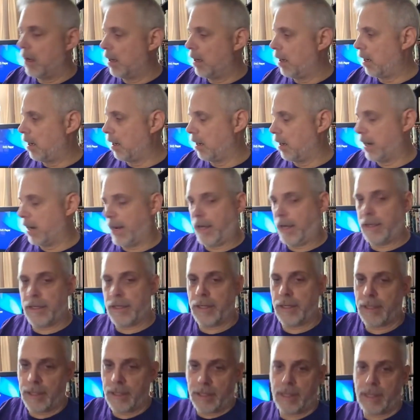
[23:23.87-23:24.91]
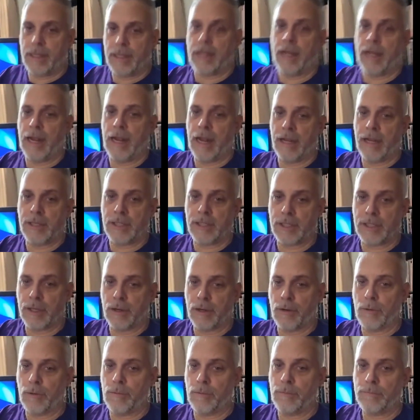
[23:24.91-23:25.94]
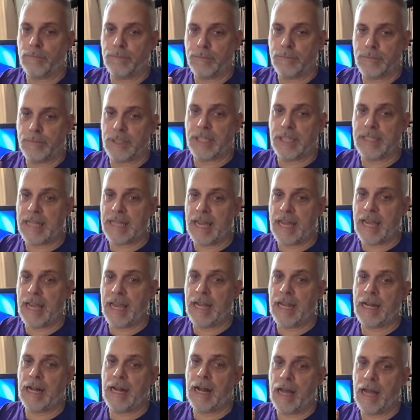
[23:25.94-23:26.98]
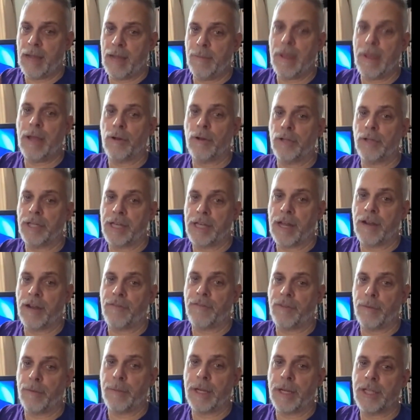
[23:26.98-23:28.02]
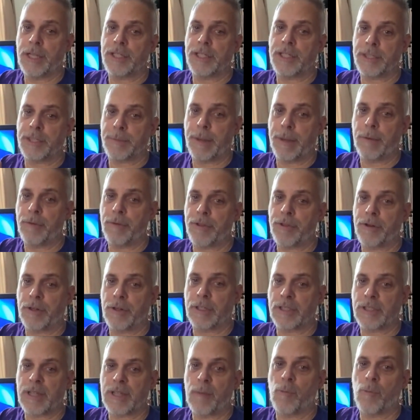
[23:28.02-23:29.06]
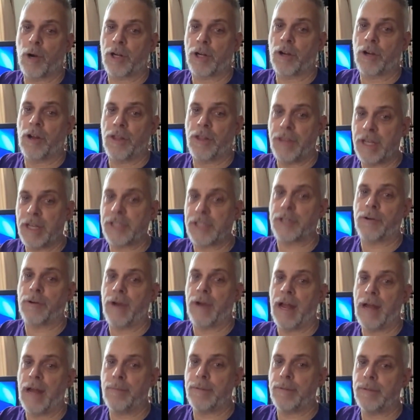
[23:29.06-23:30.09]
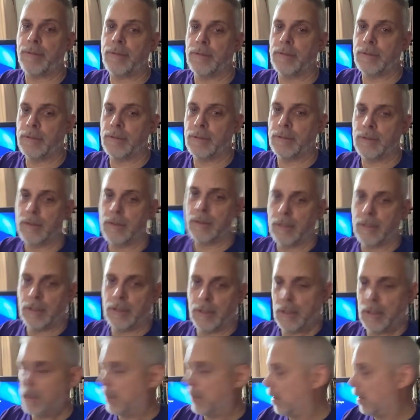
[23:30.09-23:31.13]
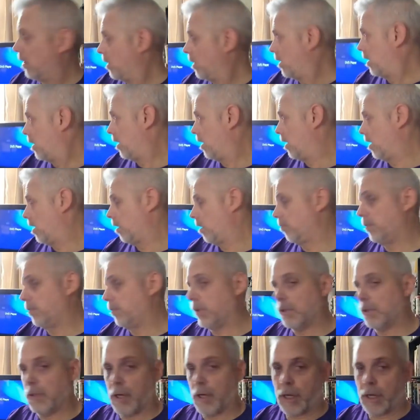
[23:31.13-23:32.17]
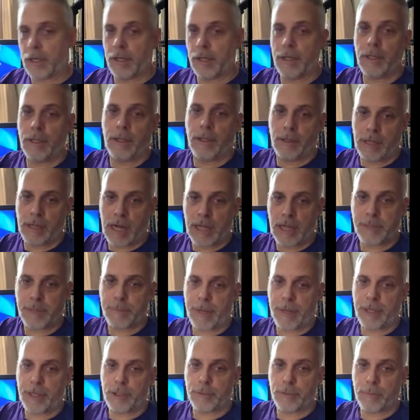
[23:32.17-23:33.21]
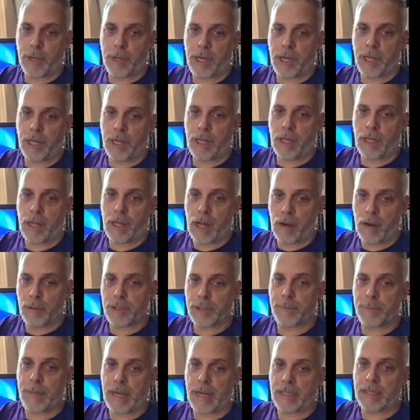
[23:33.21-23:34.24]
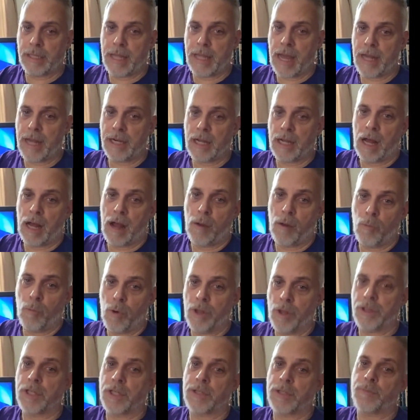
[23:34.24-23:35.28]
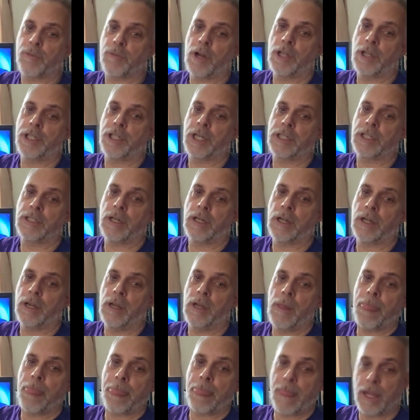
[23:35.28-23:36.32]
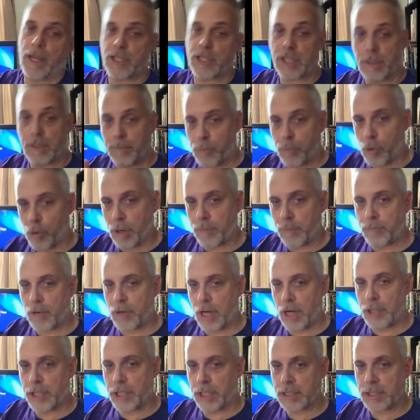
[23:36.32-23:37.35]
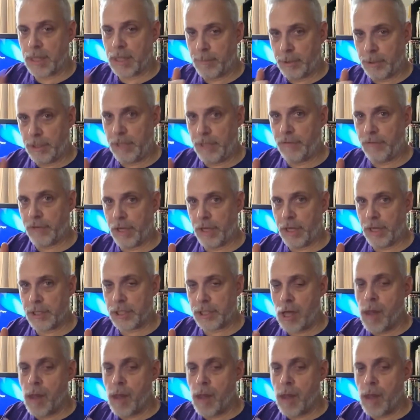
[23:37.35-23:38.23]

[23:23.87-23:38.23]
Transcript: All right. And so today I may only get a few minutes to spend with her because I'm working on this crap. But look, you guys paid your money. I respect that. I want this project done. It's an important project. I believe in it.